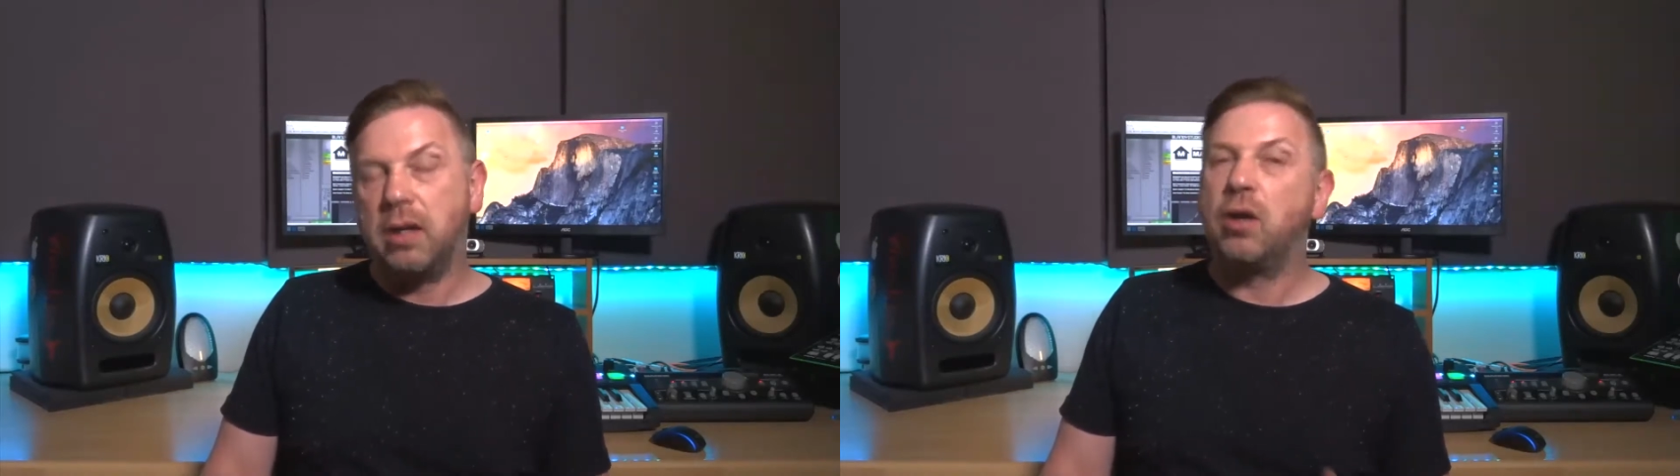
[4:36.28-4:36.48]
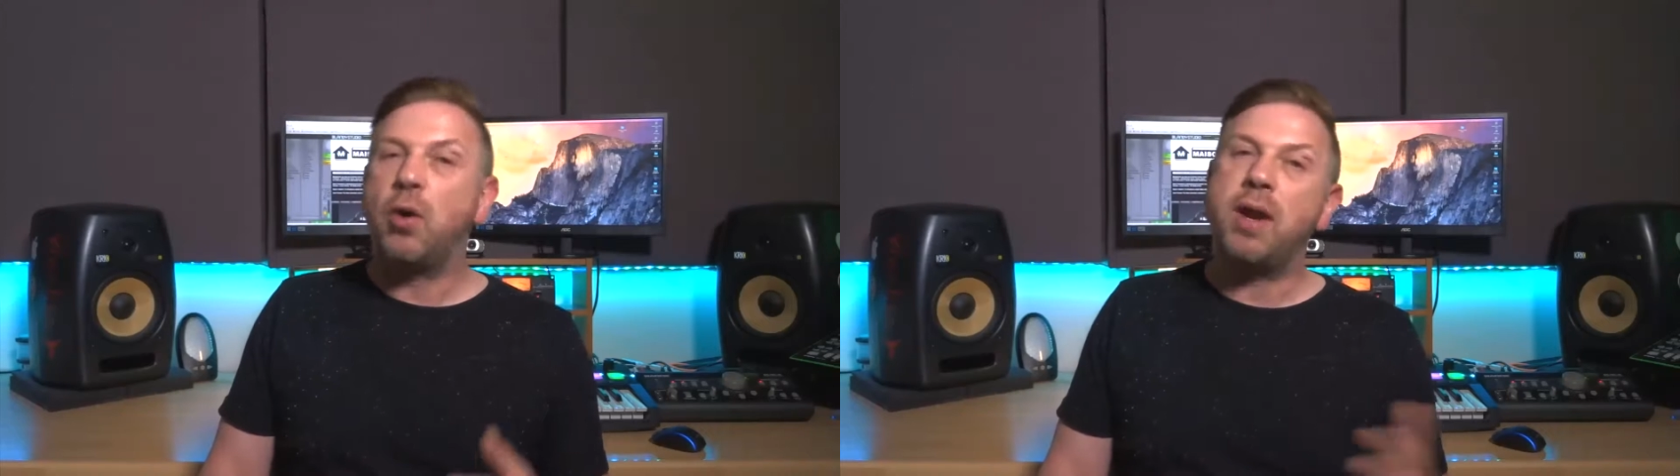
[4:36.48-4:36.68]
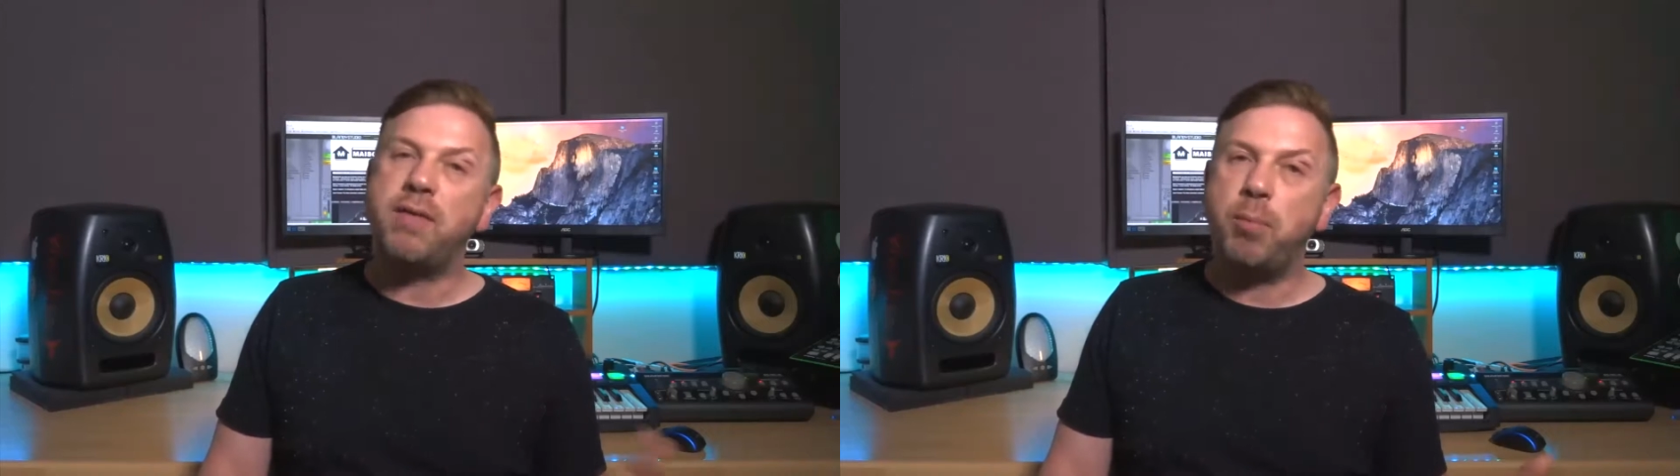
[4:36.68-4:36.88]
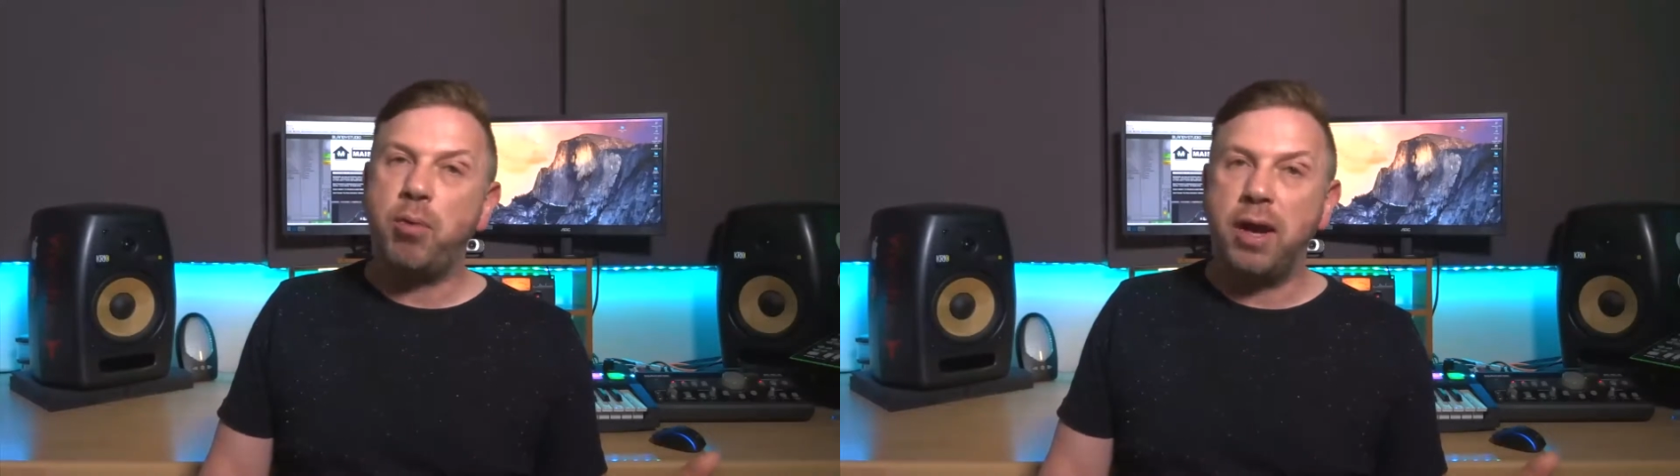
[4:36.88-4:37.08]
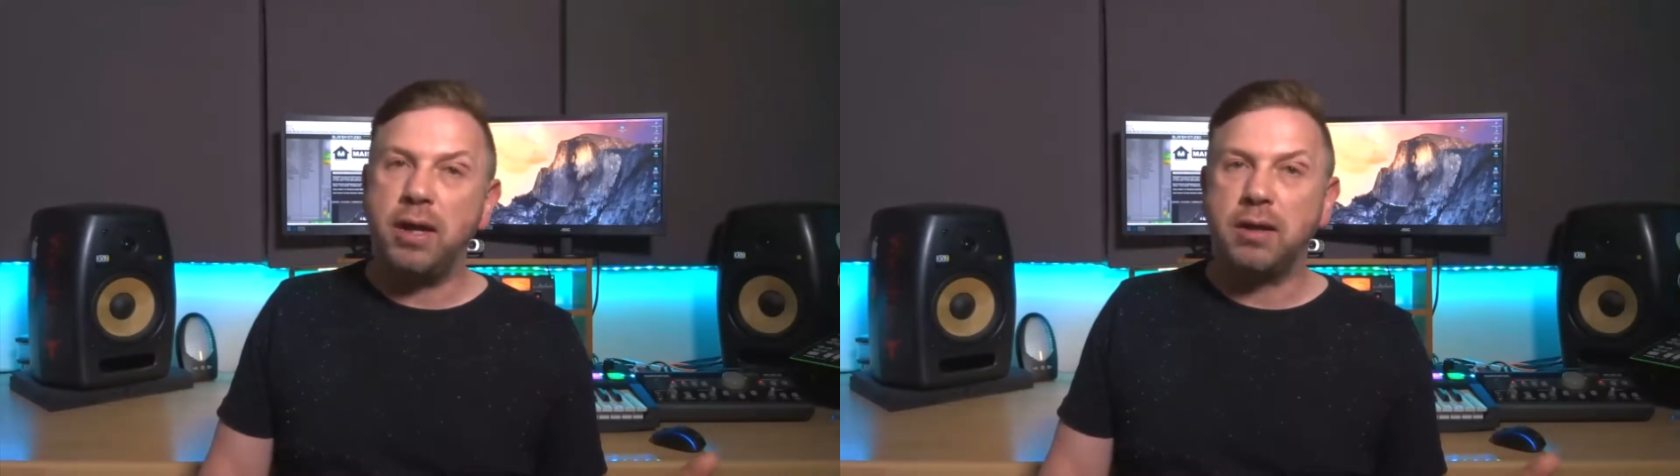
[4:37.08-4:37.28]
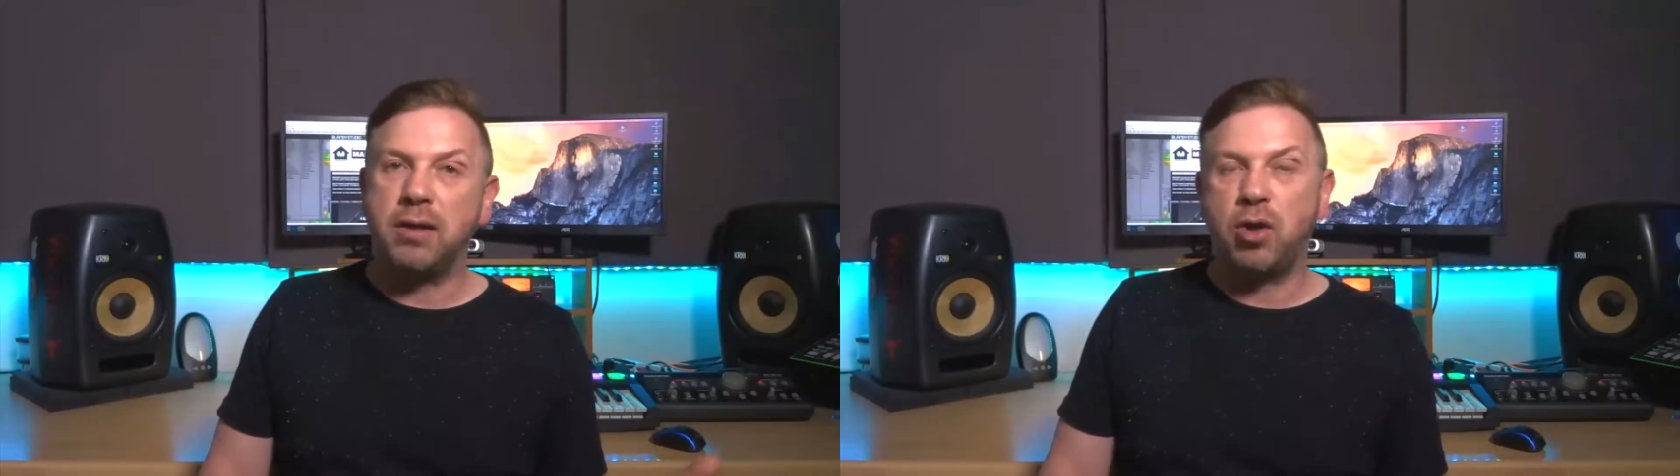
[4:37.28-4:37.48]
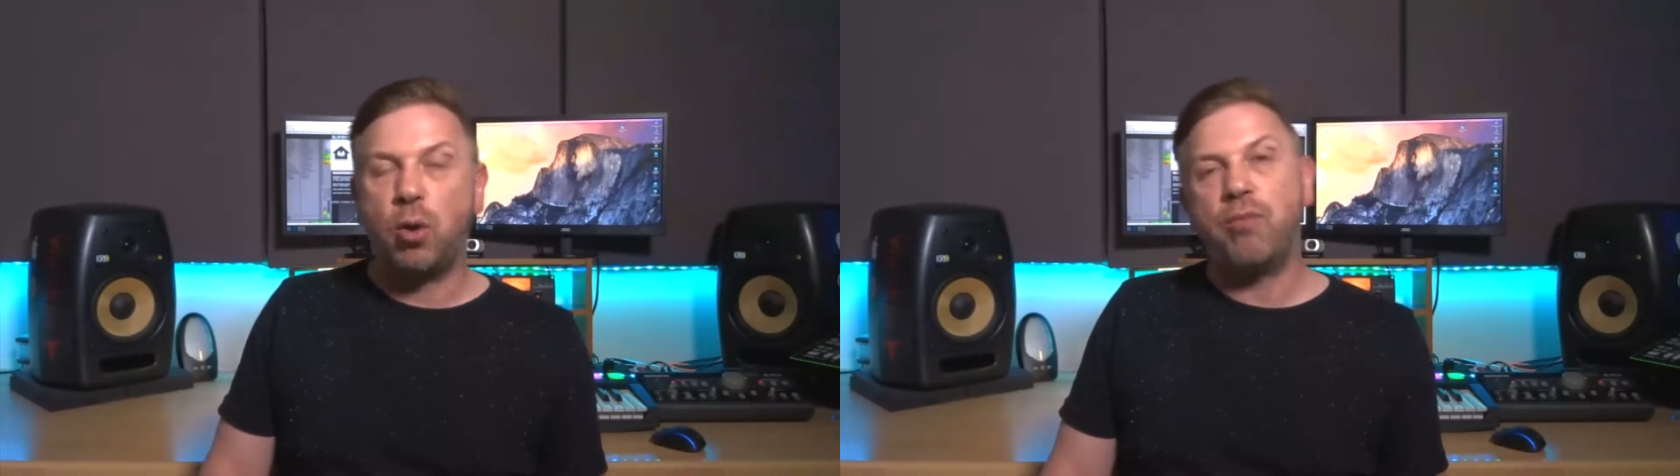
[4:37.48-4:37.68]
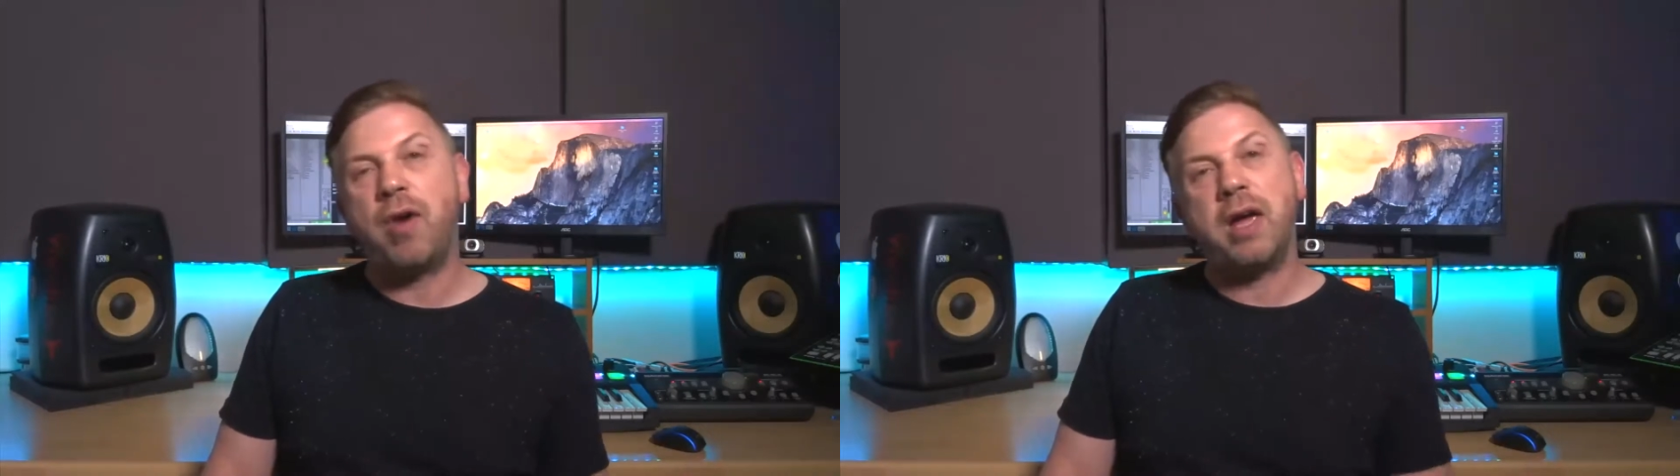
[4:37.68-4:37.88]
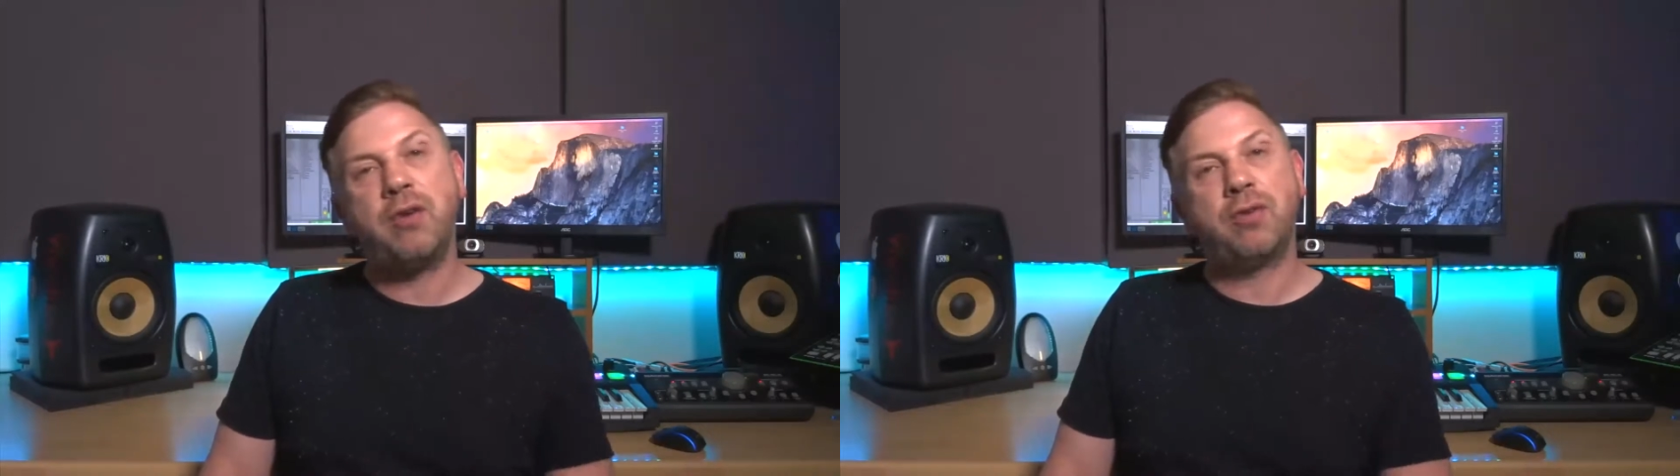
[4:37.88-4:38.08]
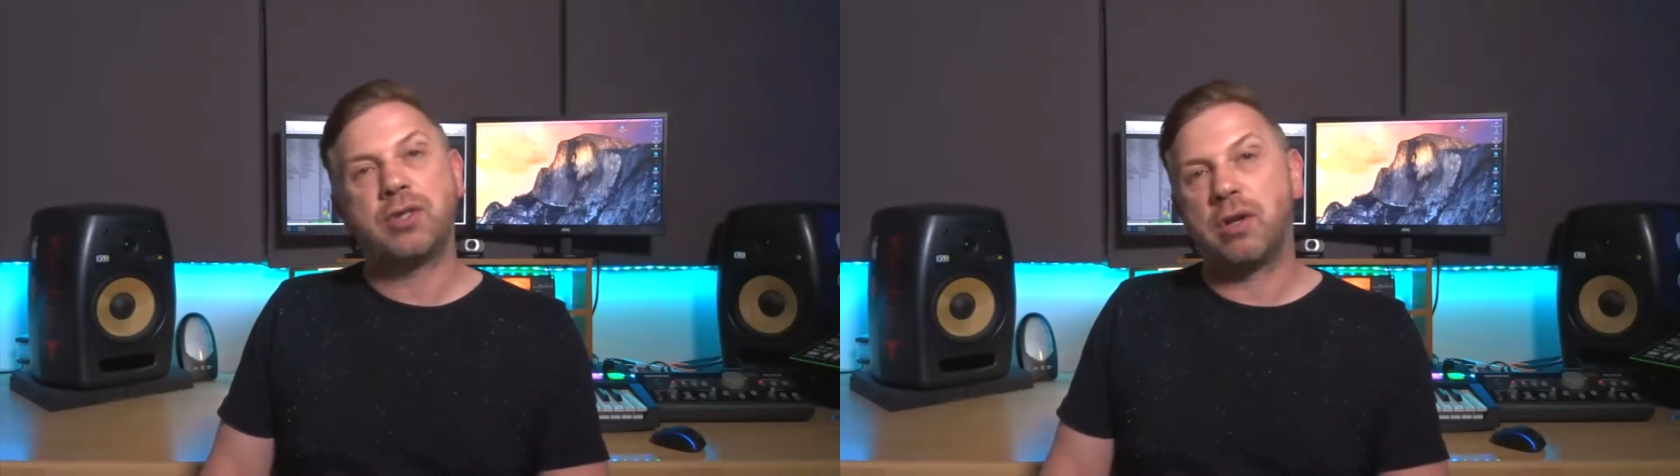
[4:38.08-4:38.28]
go and have a break. Go and write
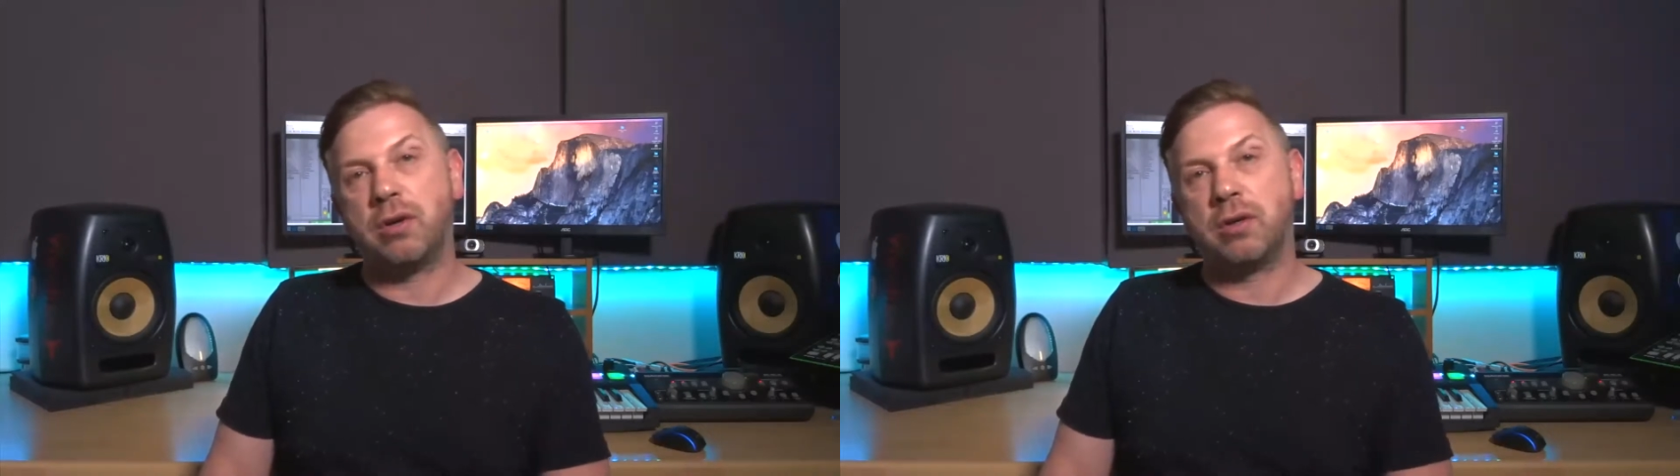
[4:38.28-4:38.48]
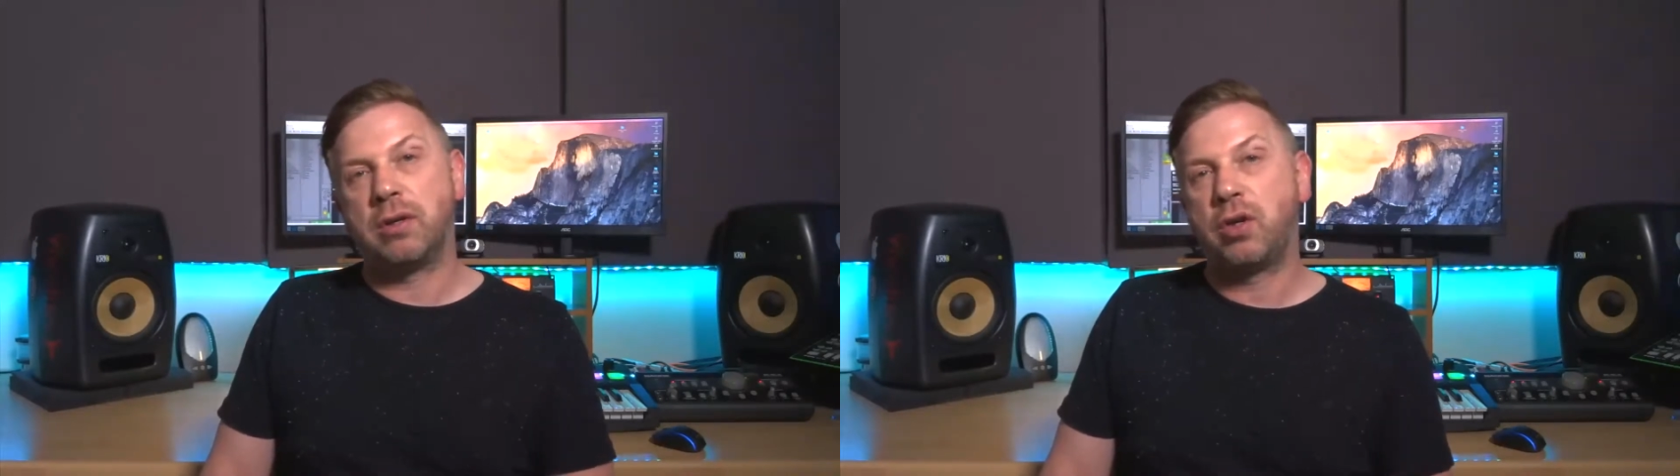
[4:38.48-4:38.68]
another song.